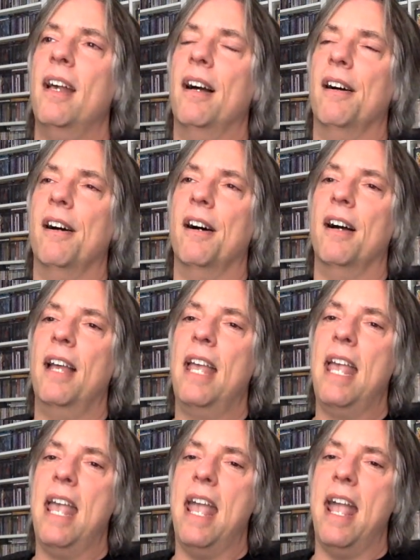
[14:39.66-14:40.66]
Uh,
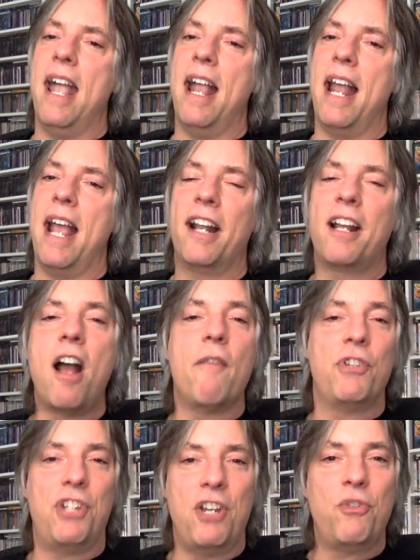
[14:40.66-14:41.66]
and I had a
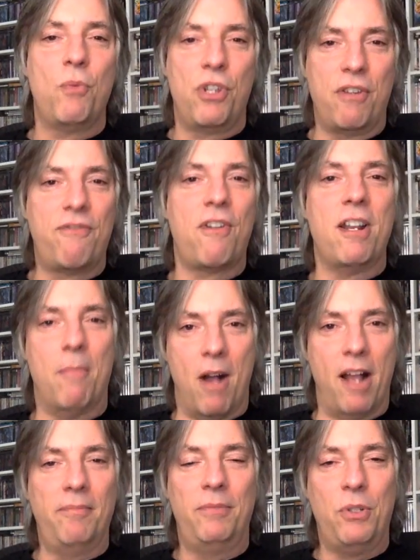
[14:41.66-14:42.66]
conversation with a good friend of
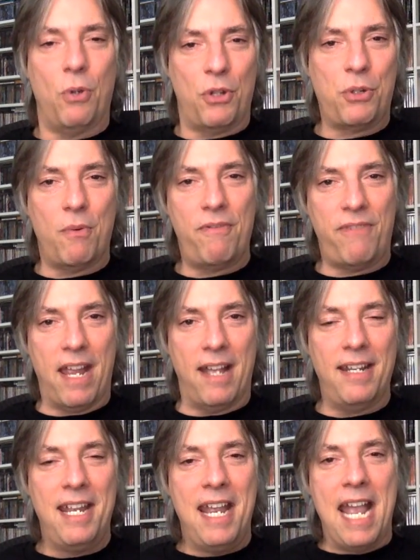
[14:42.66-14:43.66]
mine who's also a
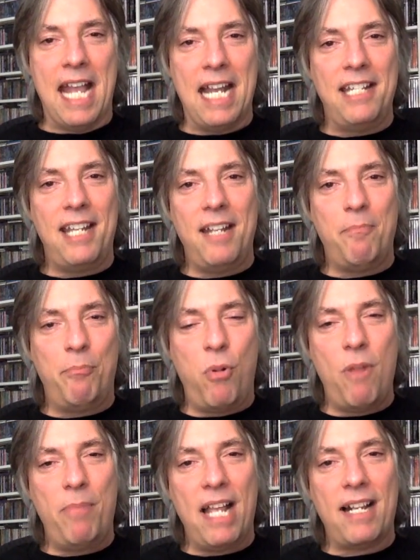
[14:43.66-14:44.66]
fan. And I said
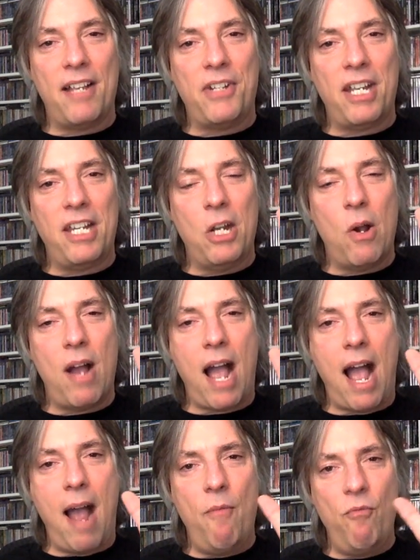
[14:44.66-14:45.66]
point blank, I was like, you know,
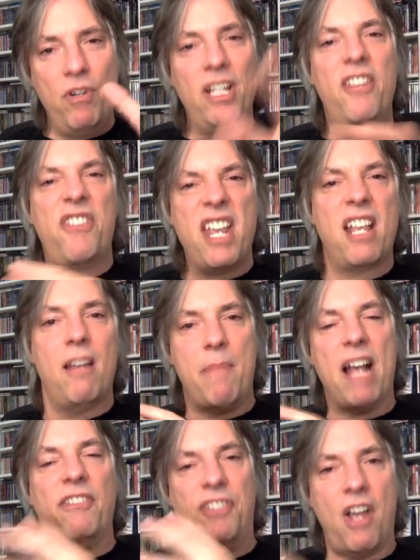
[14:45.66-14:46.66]
I'm really thinking
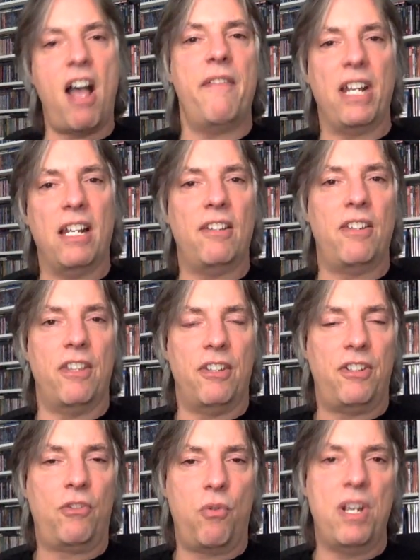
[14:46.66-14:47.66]
about diving into
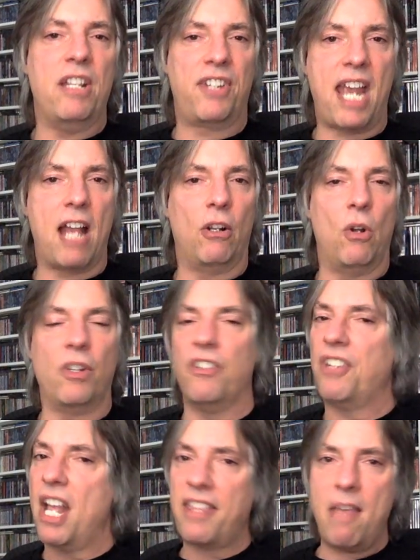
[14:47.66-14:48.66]
this Creedence catalog.
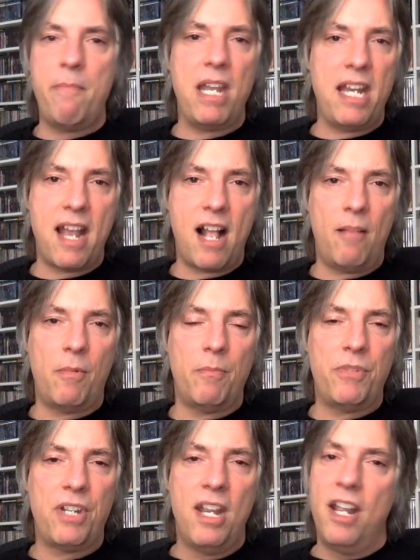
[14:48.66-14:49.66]
There's not that many
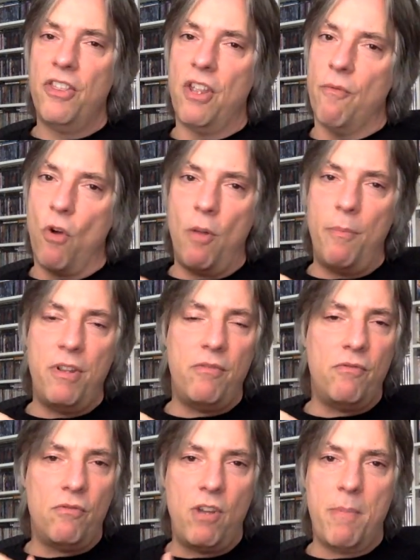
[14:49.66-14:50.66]
albums. They've all
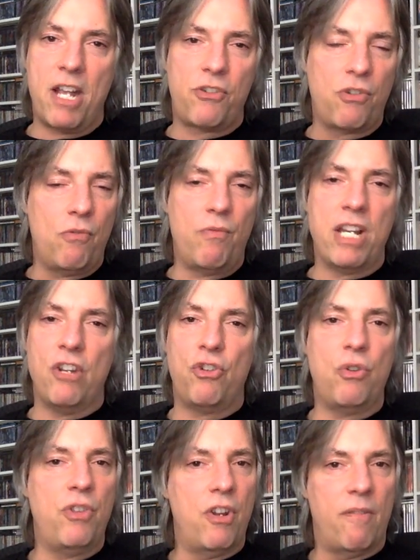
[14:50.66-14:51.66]
been remastered and
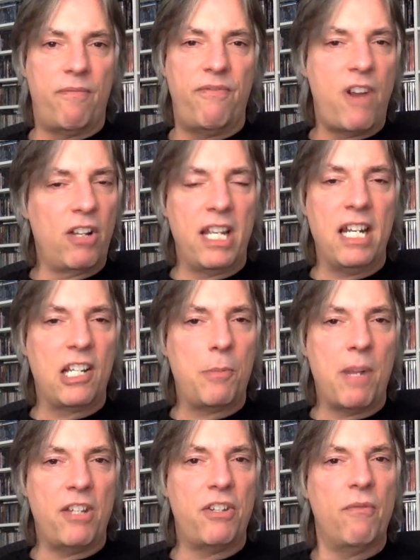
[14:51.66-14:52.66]
reissued. They're fairly
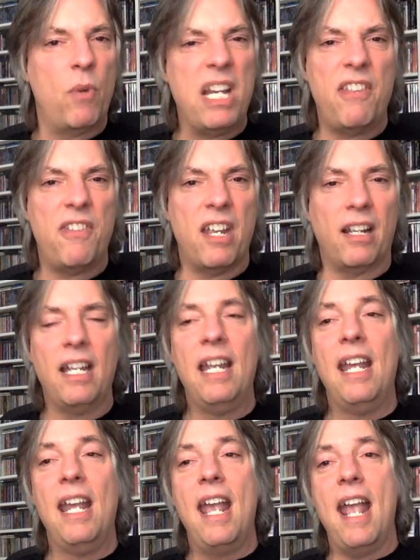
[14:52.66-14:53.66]
inexpensive. What do you think?
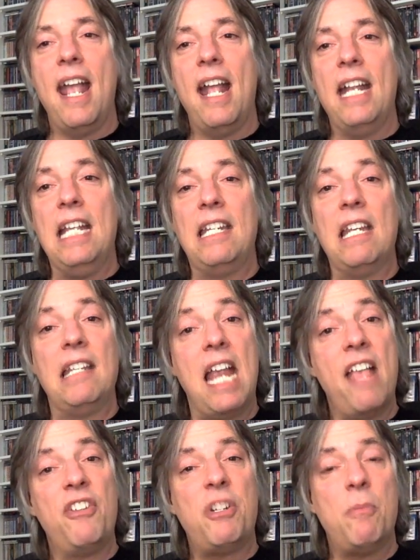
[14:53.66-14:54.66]
And he says,
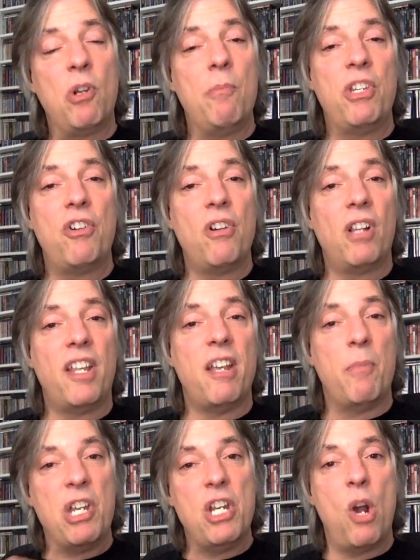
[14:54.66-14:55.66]
yeah, there's some good material on there.
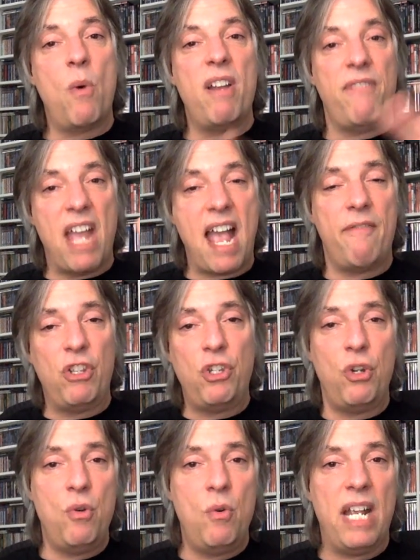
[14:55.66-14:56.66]
But you know what? If you have the
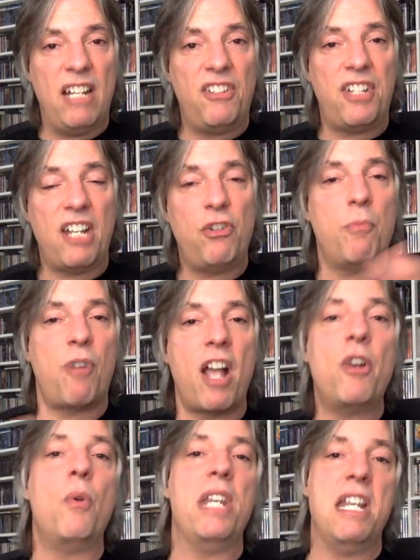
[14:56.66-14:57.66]
two hit sets, you
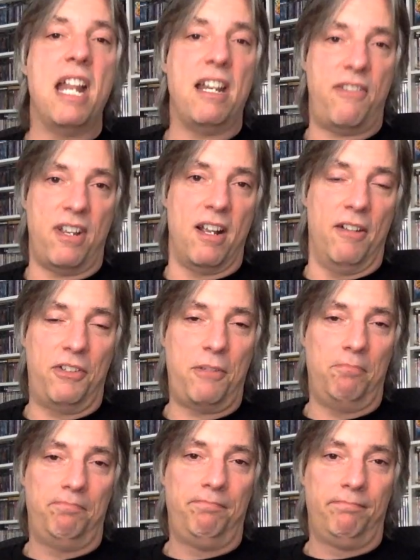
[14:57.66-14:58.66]
probably don't need anything
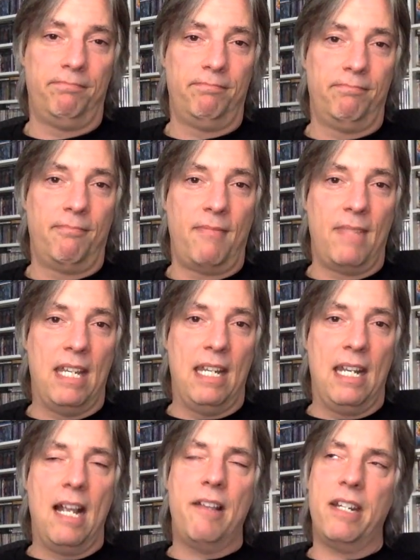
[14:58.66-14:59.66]
else.
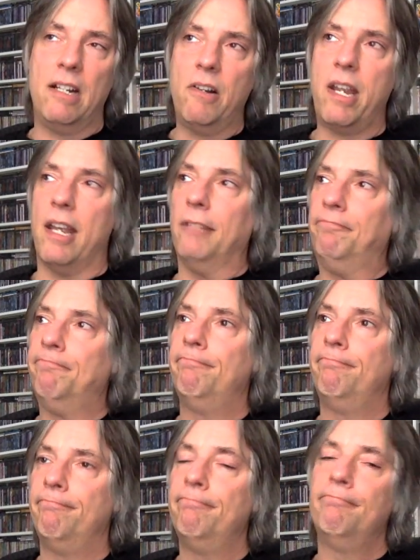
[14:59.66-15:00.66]
I was like, okay,
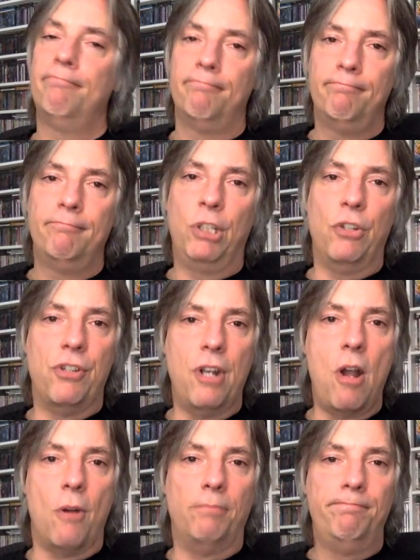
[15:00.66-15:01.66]
good to
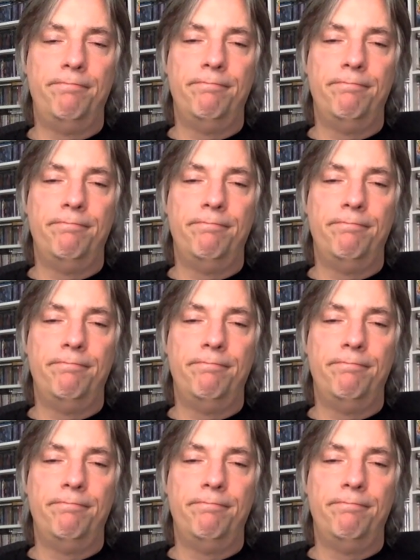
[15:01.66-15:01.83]
know.